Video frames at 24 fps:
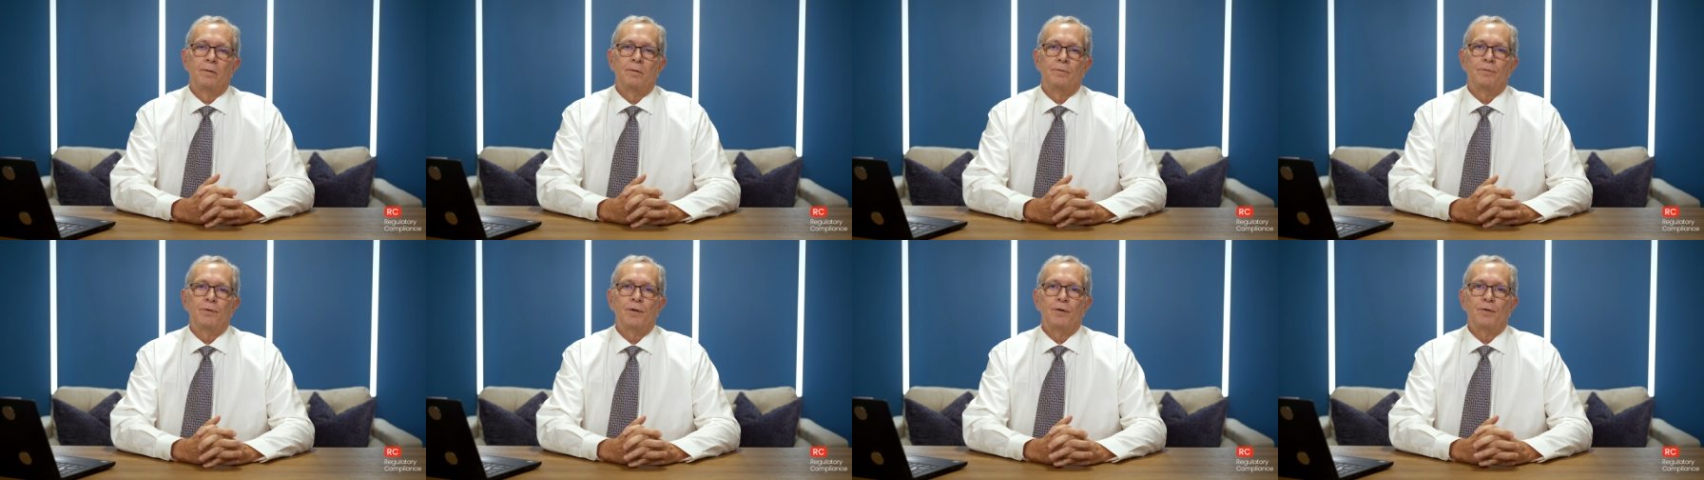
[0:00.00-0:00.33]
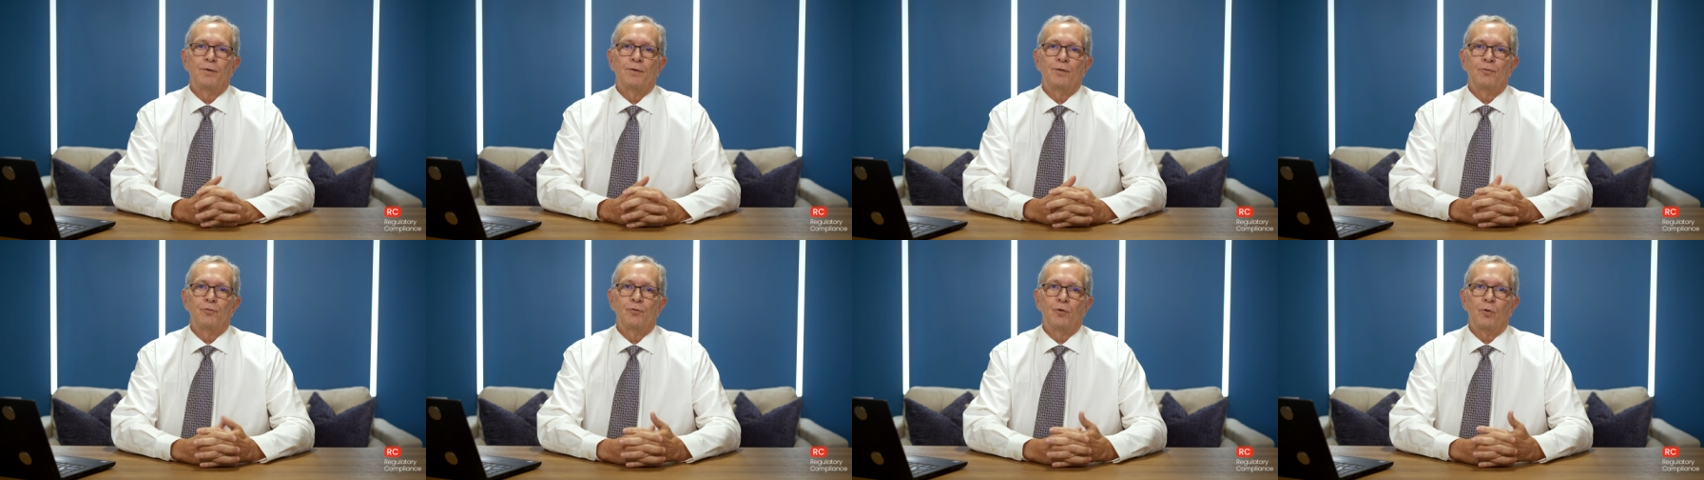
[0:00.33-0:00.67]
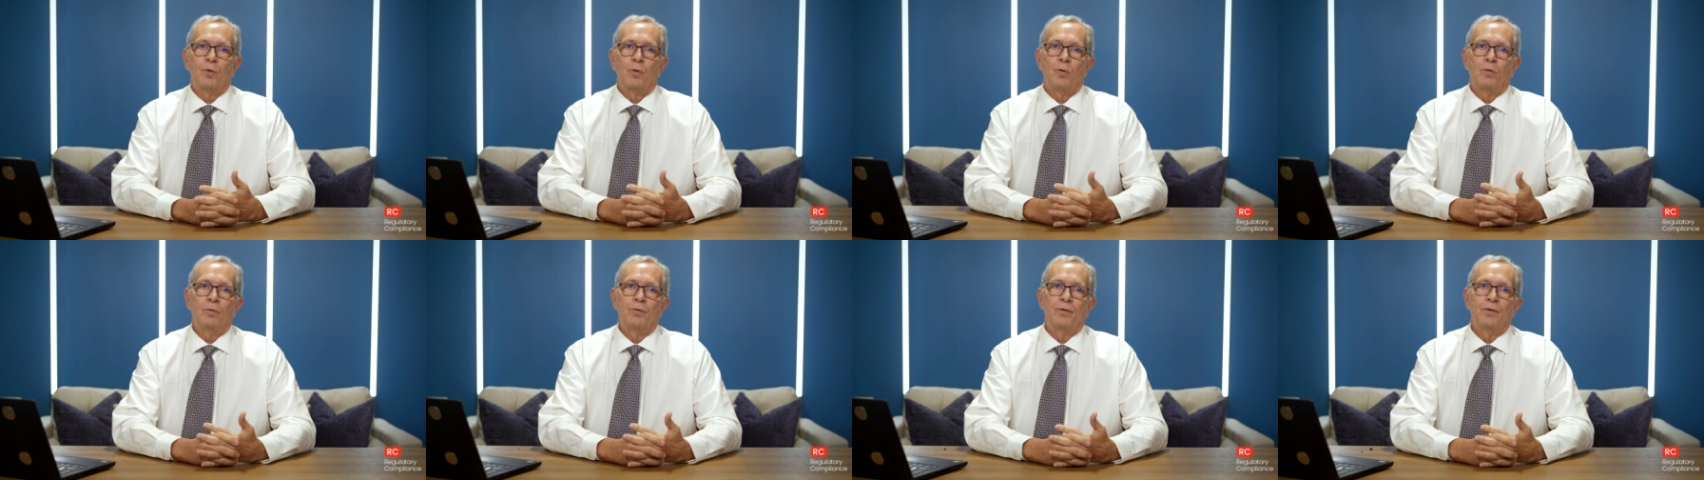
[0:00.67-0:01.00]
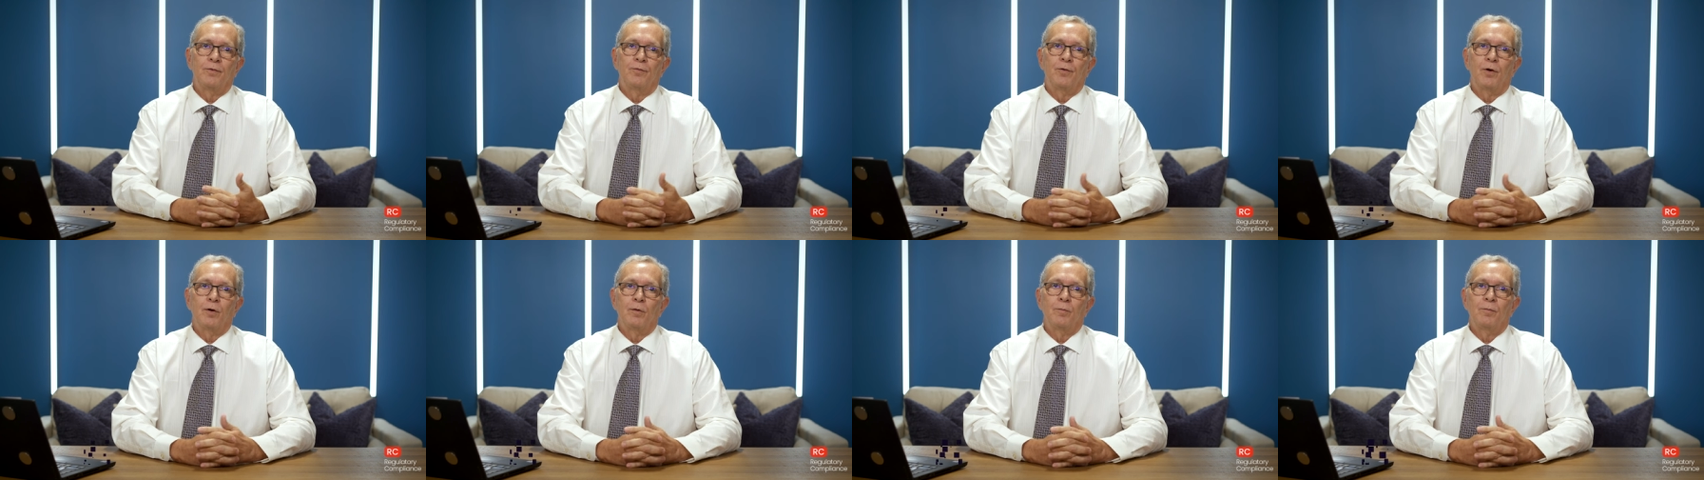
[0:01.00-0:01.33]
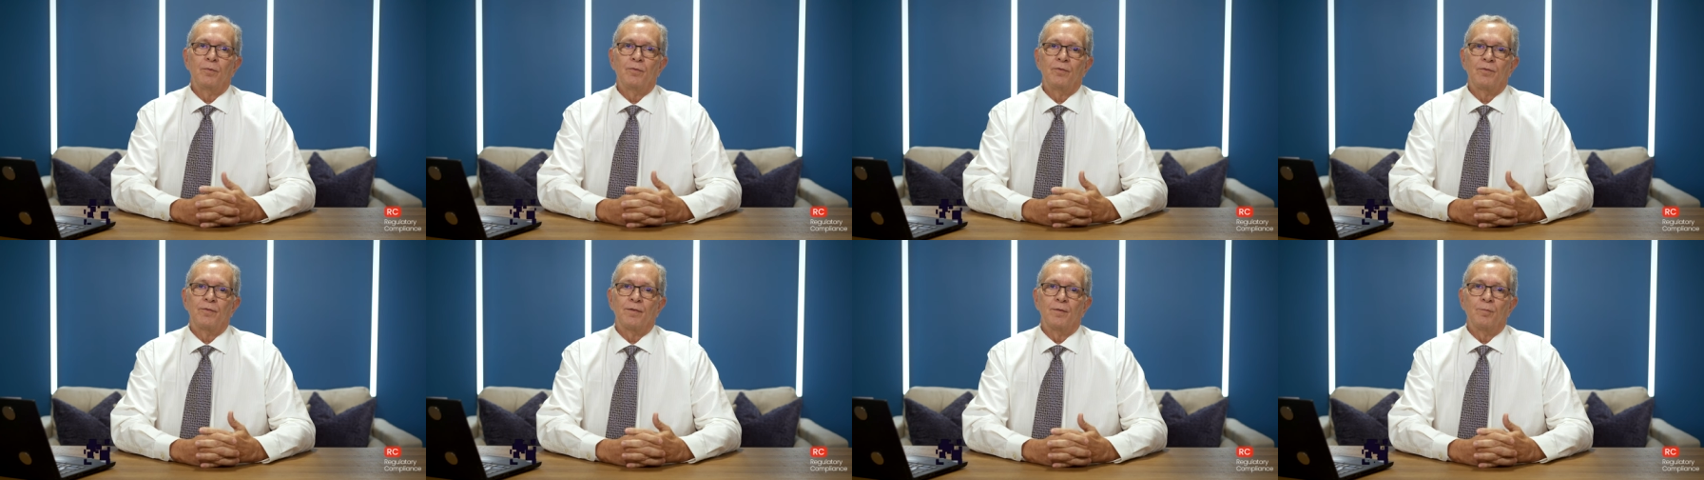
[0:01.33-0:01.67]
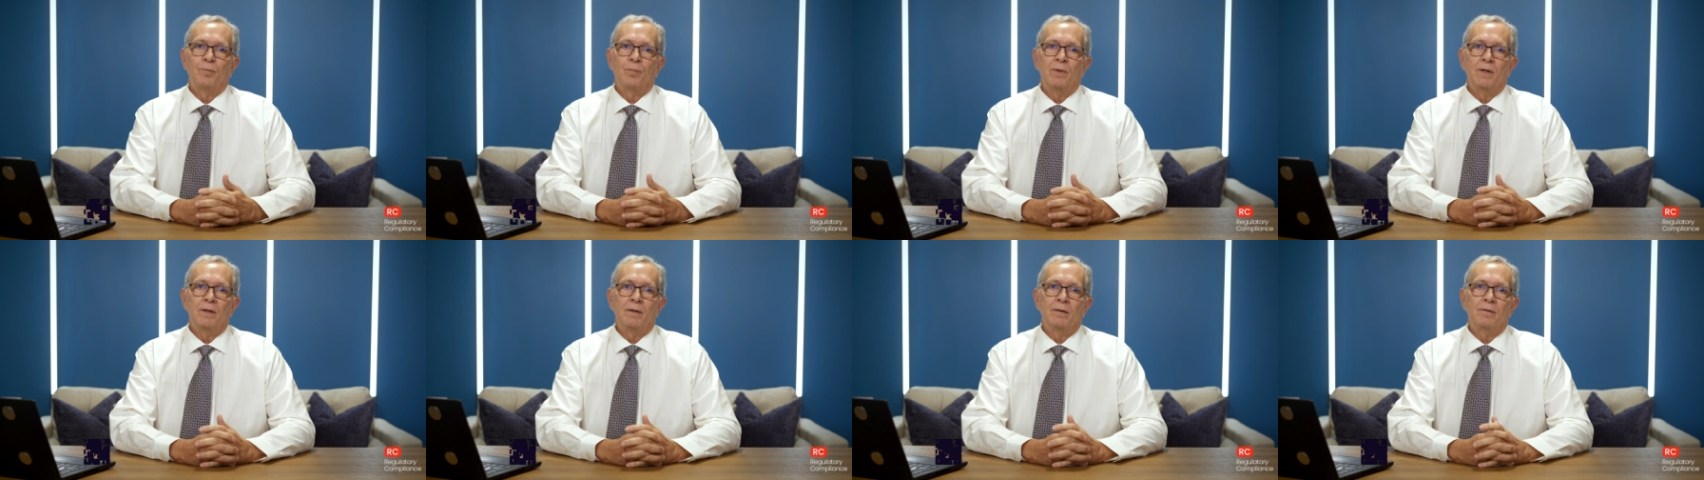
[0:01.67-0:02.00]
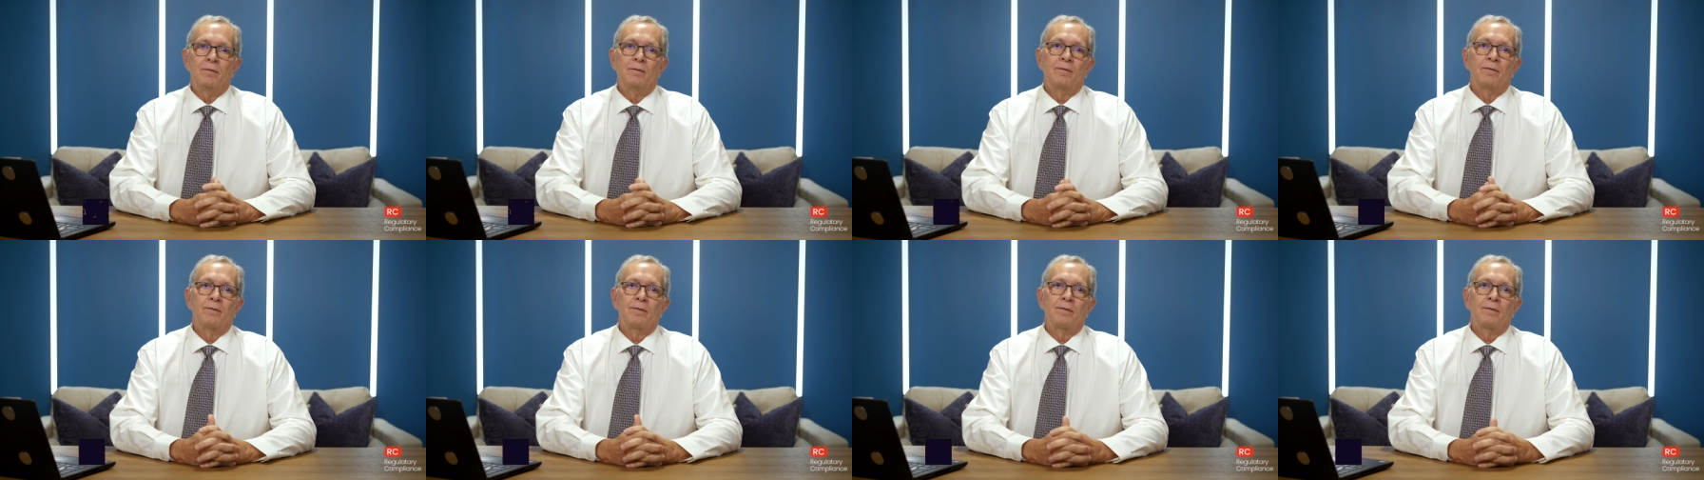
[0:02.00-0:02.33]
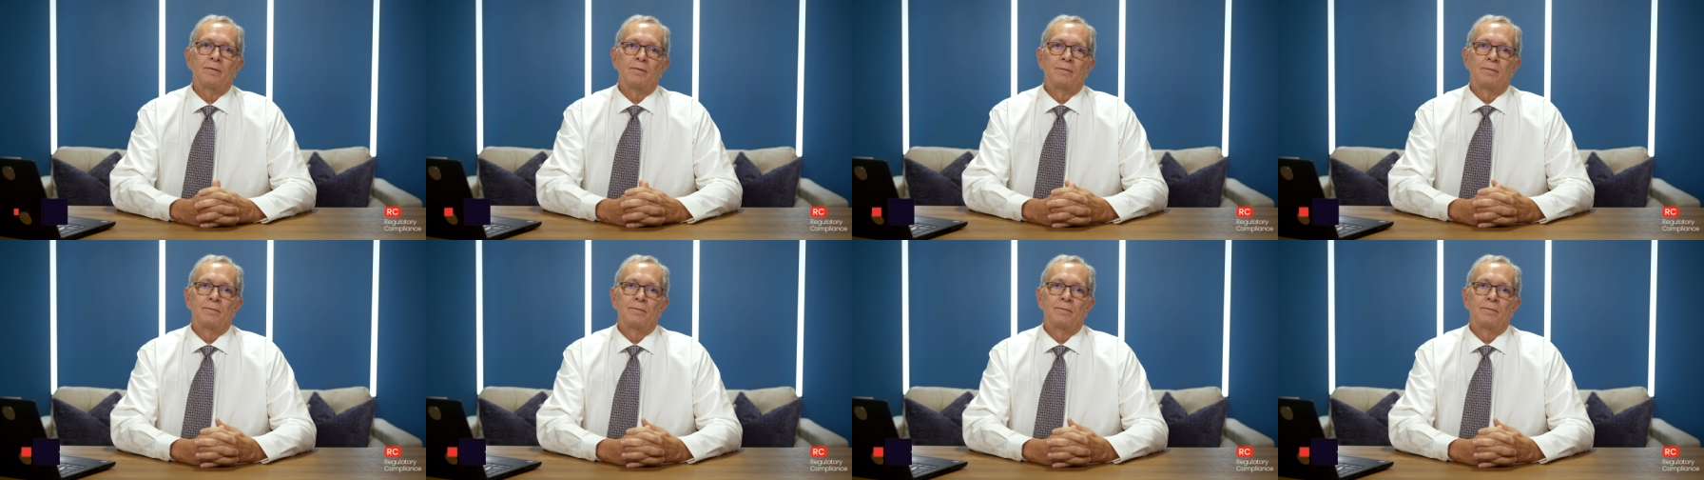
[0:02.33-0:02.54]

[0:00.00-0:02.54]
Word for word: Data controller determines the means